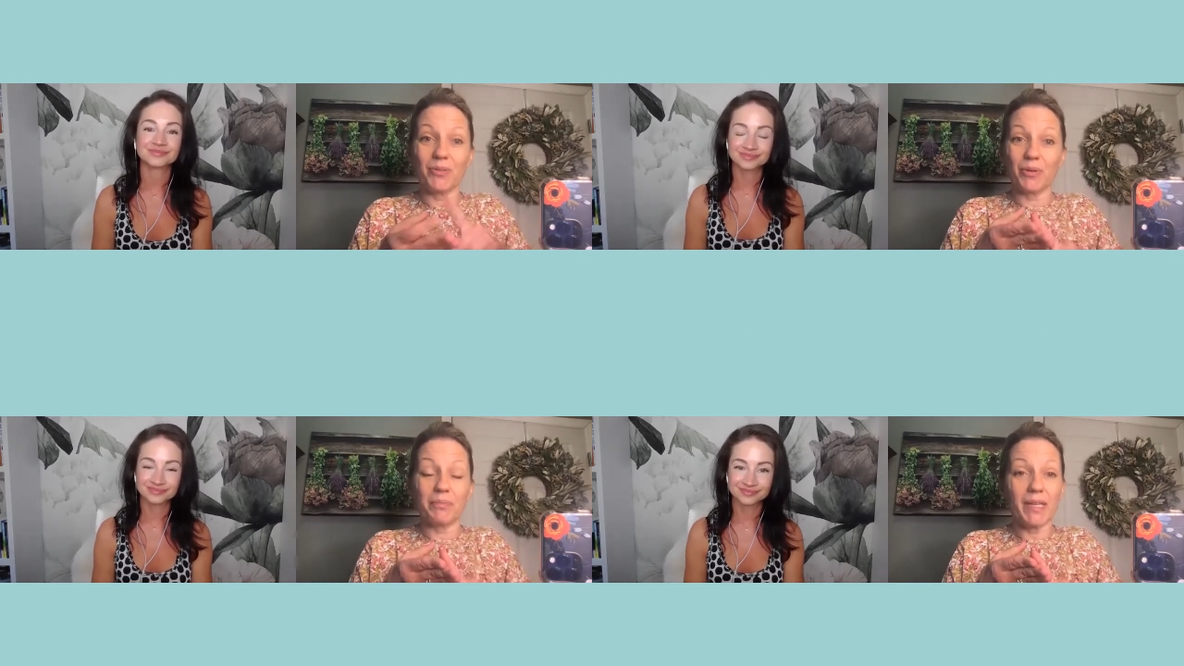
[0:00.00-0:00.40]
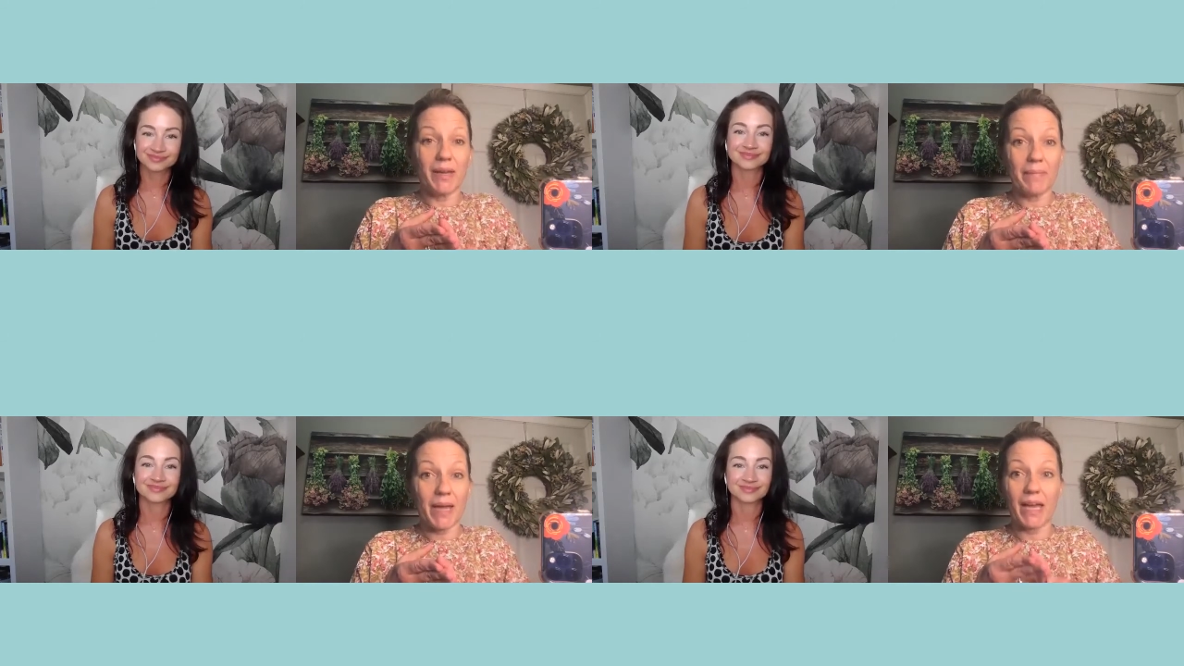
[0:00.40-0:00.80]
Speaker 1: or P
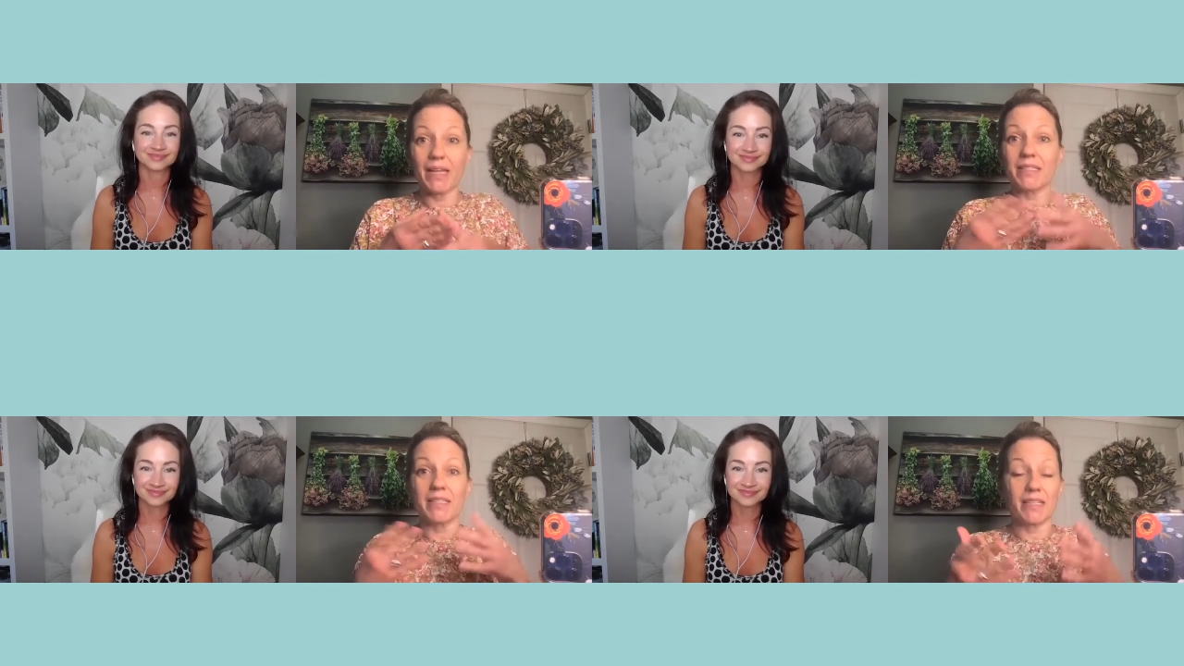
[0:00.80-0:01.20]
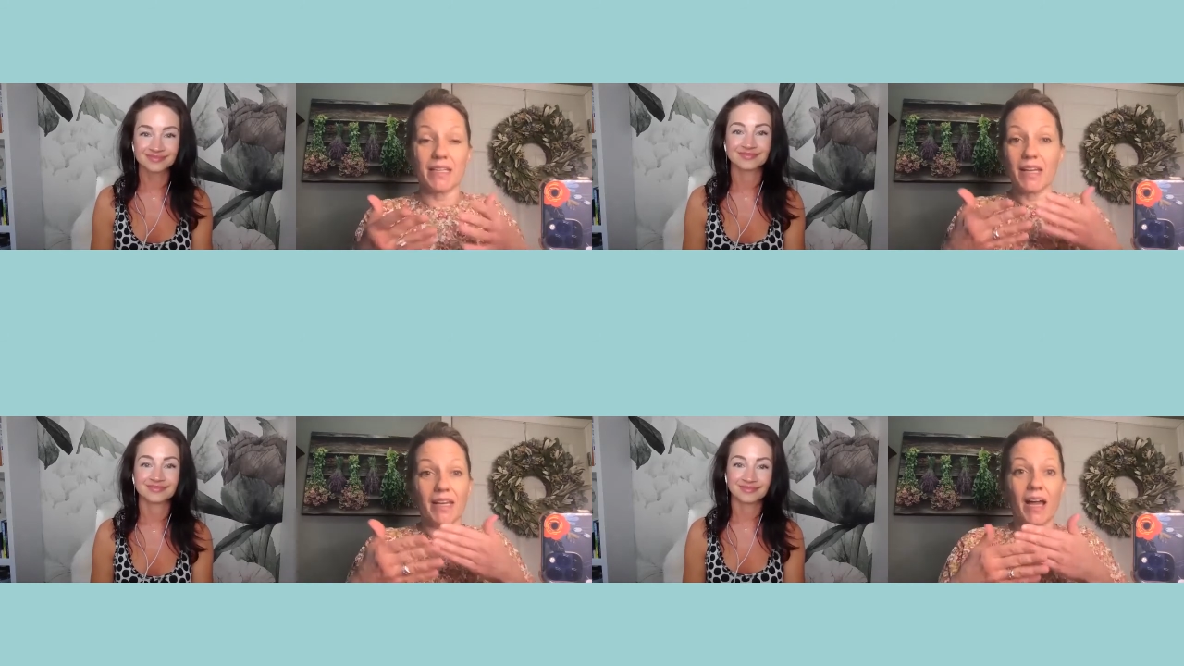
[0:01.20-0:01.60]
M S and
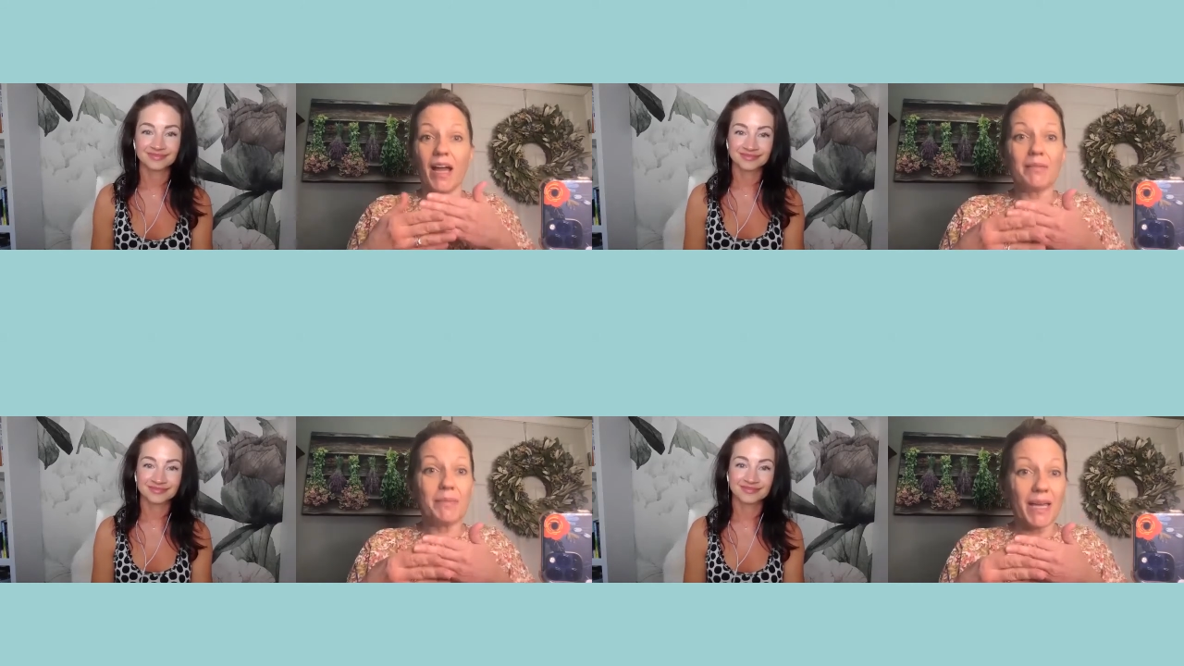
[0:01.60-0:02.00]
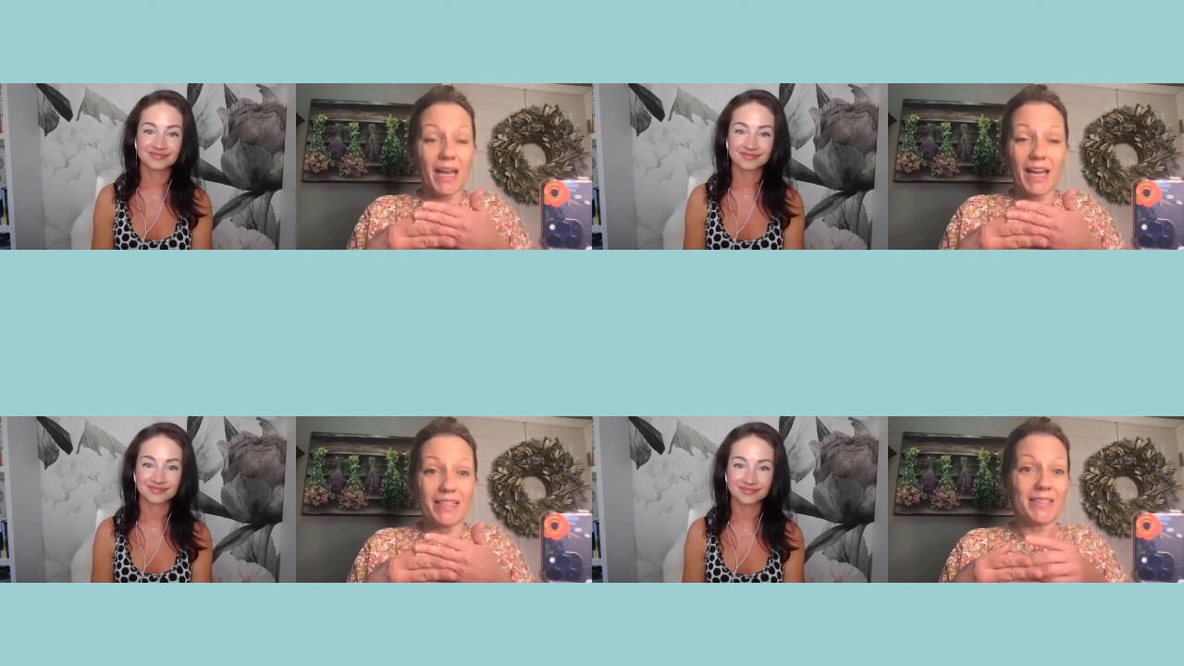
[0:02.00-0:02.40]
I B
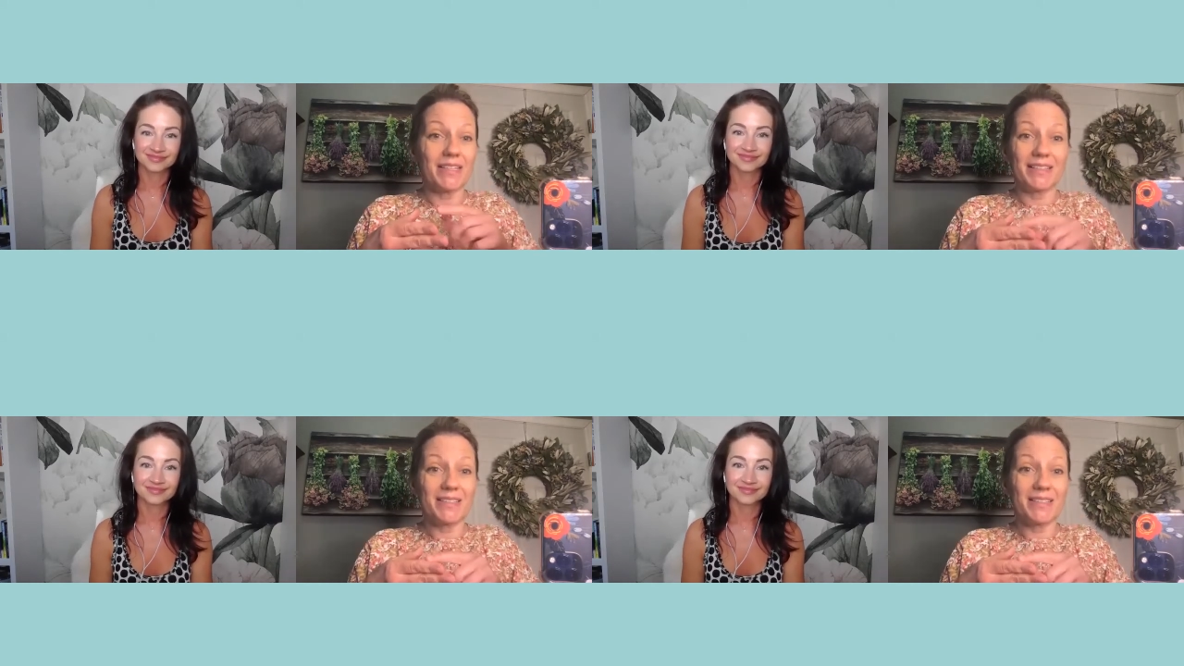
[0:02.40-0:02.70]
S and